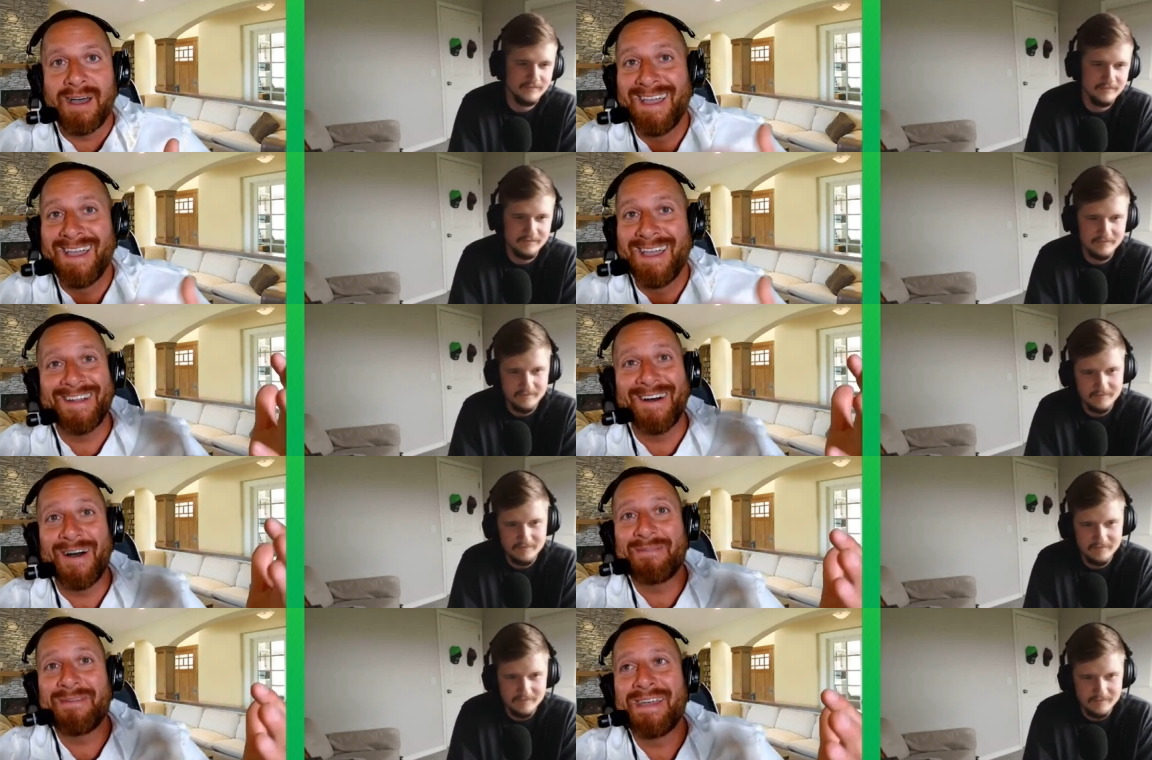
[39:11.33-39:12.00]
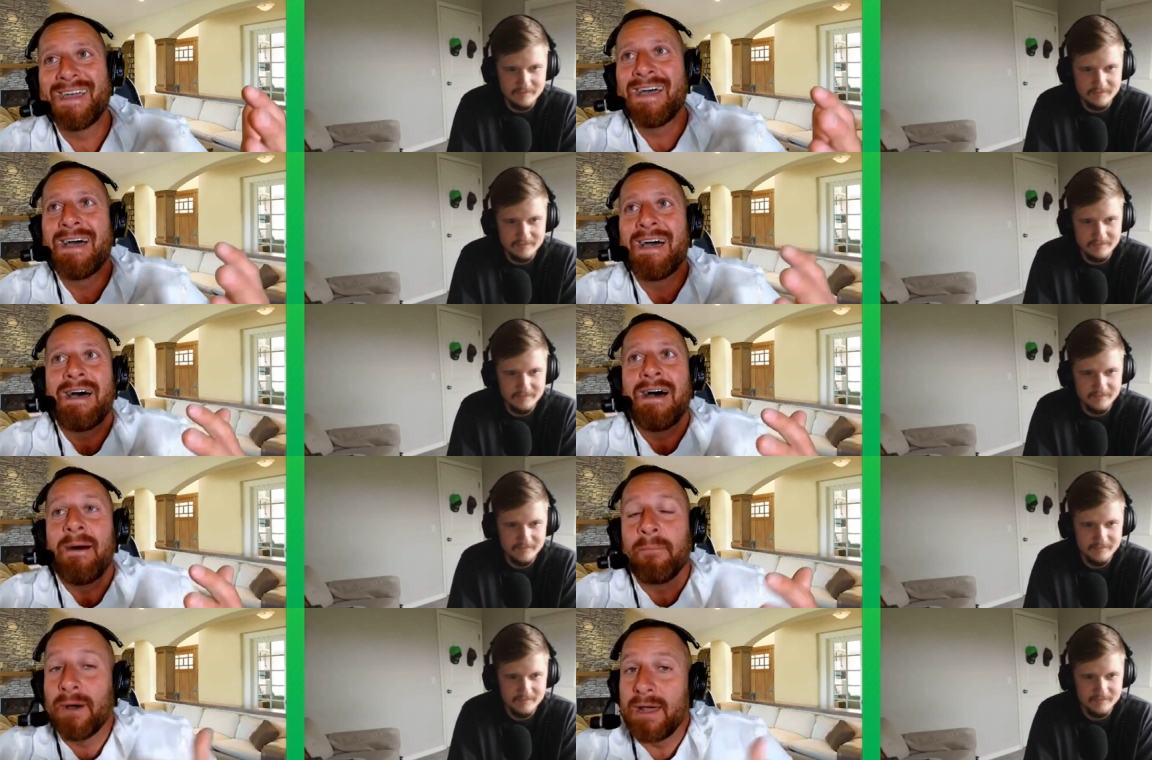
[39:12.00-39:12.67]
Speaker 1: you know what I mean?
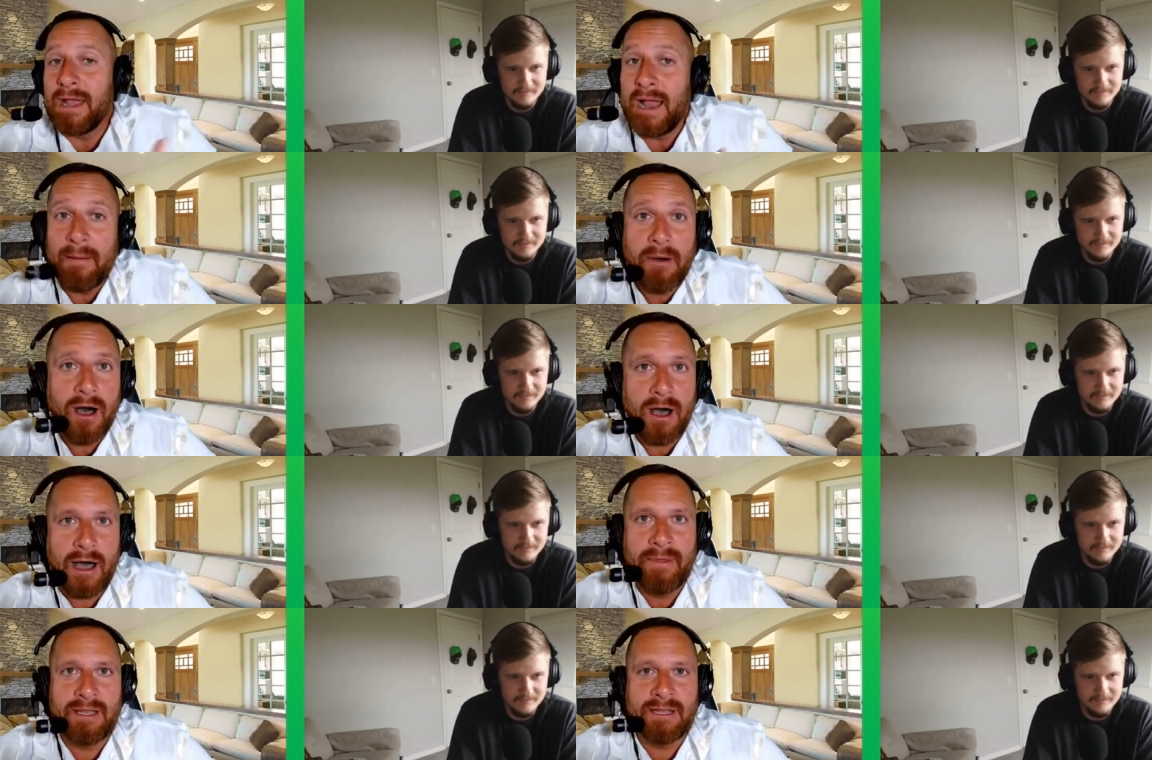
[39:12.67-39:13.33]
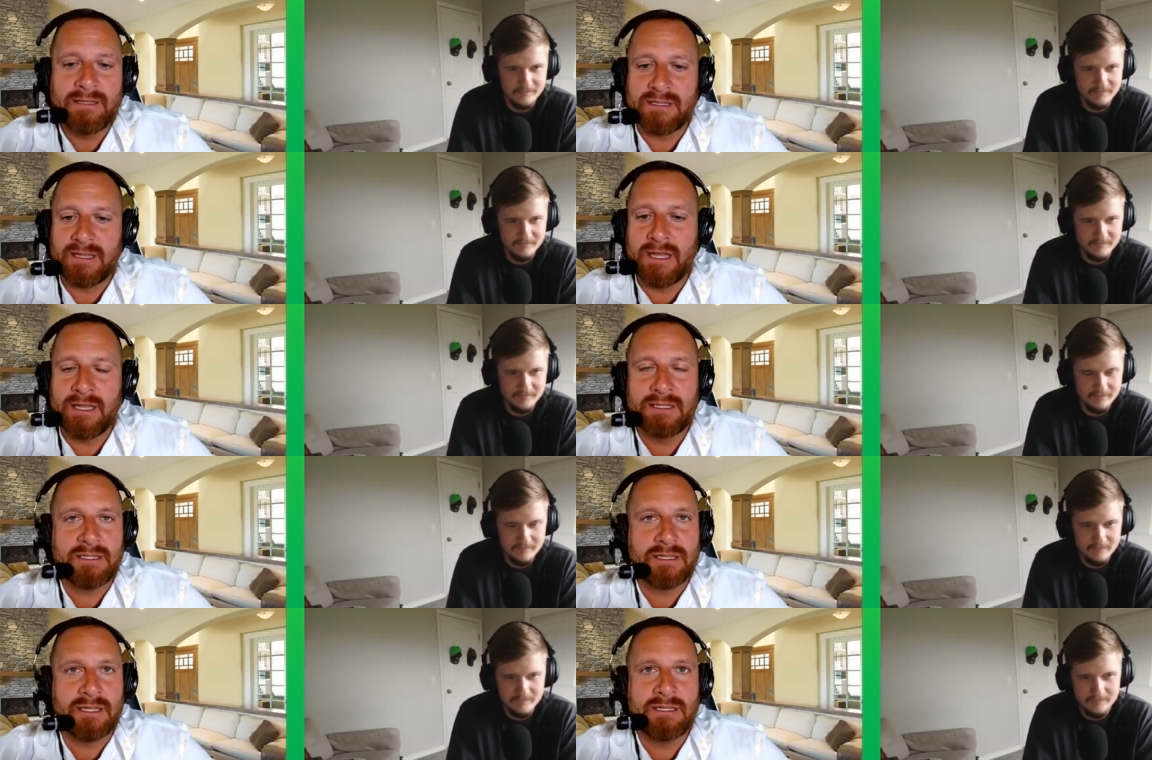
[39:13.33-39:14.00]
But I'm I mean it's it's
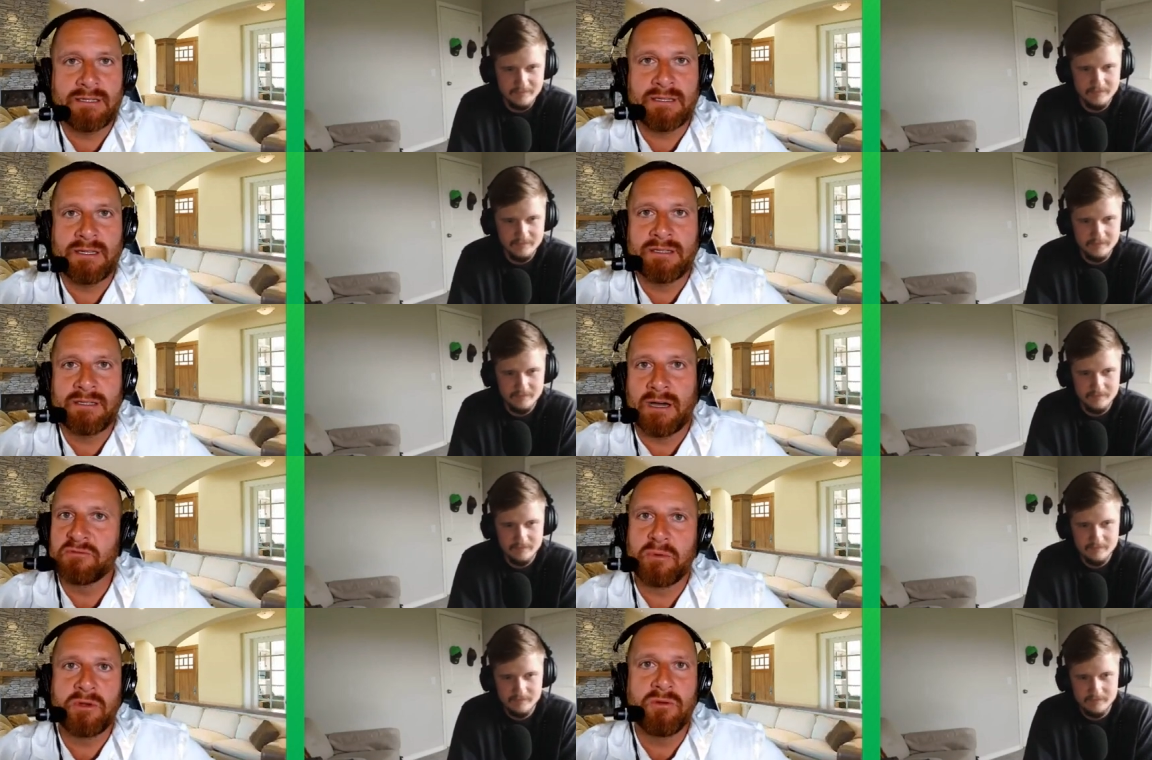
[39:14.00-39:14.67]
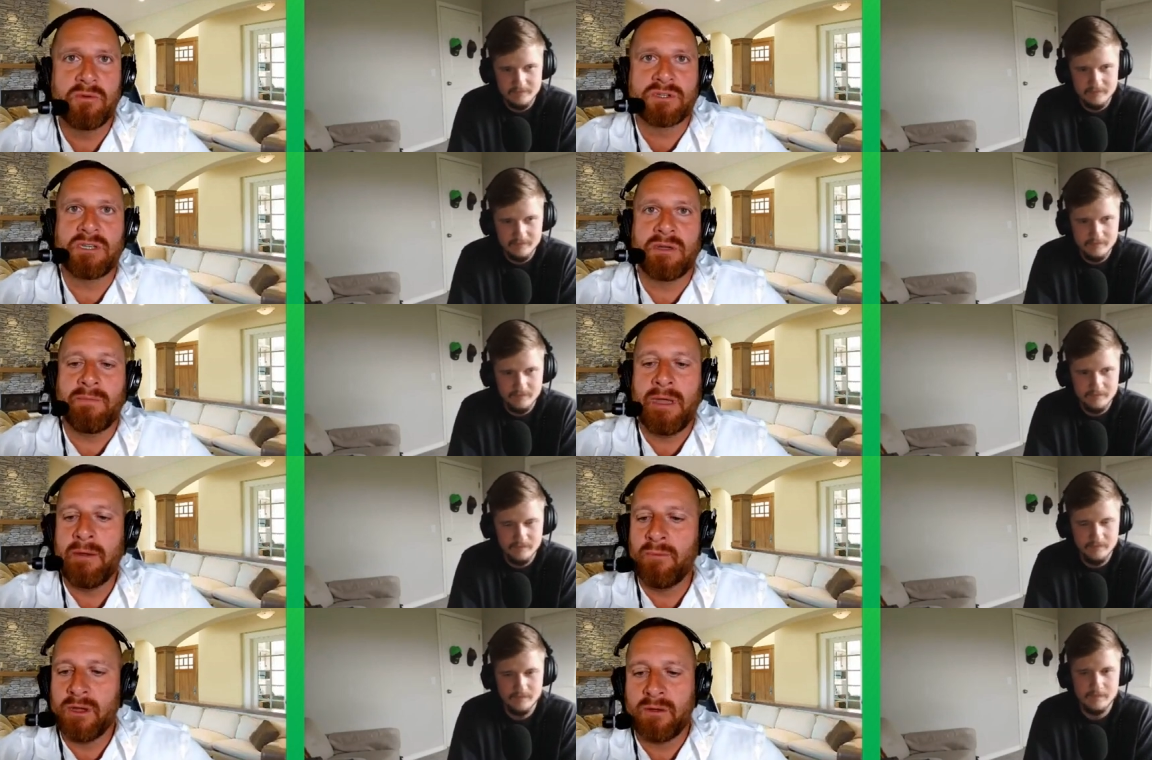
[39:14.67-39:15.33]
it's it's entrepreneurship, man.
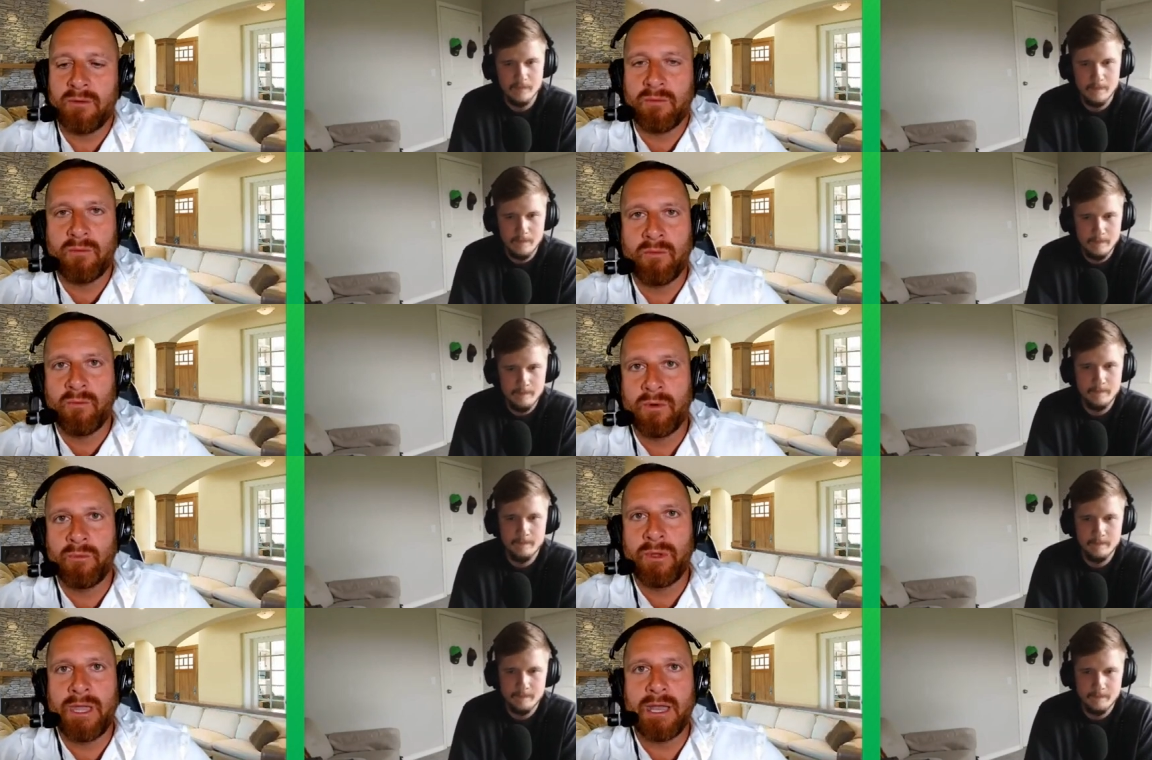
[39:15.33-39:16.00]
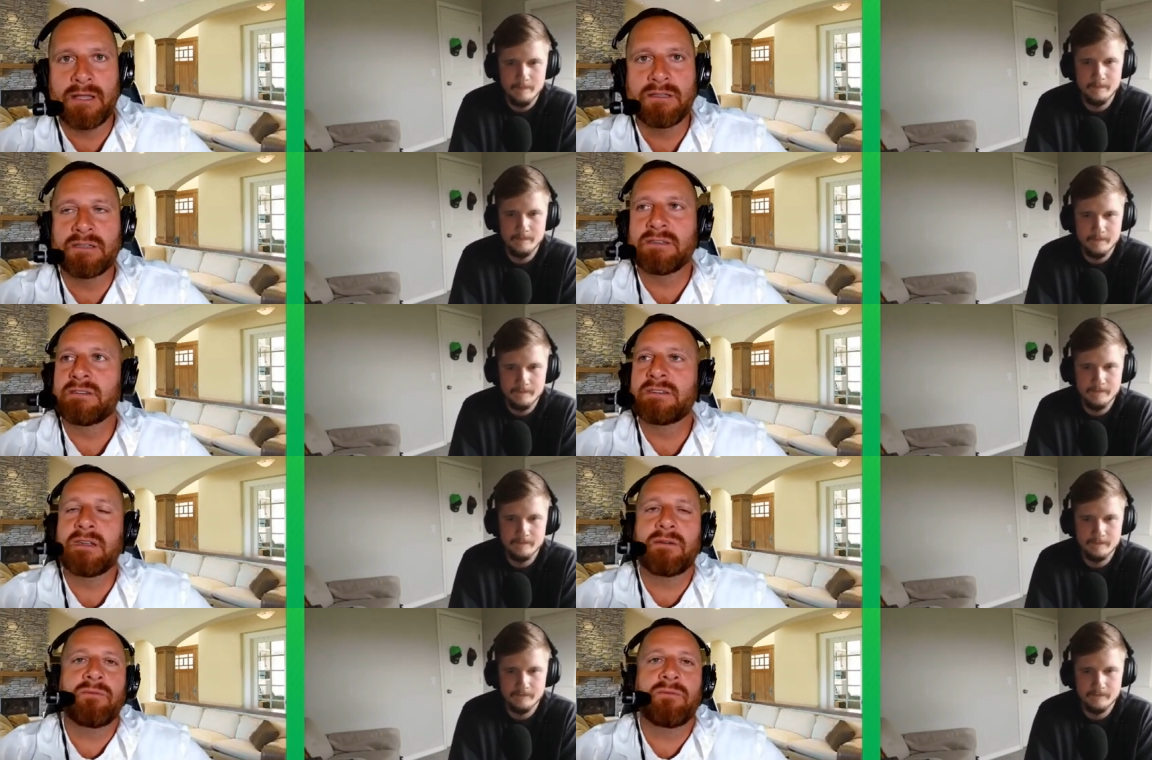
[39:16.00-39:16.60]
We we we we can not just sit